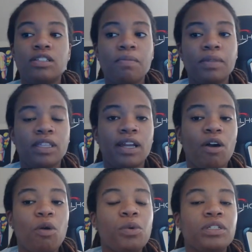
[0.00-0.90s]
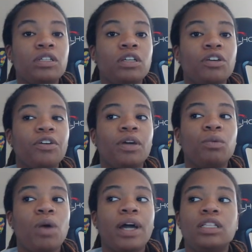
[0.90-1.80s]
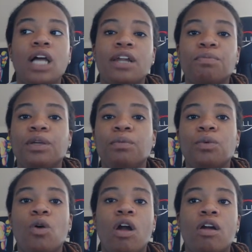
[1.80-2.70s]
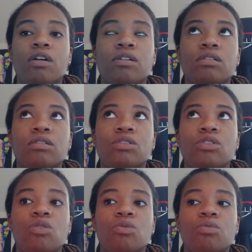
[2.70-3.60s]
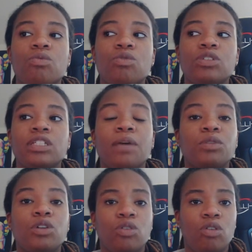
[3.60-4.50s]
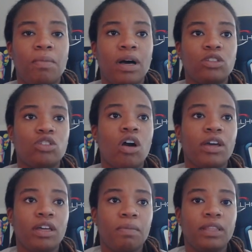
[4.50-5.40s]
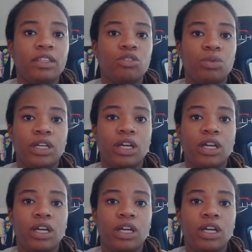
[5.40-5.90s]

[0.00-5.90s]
something that I always hear, and why a lot of people are, skeptical about talking about this when it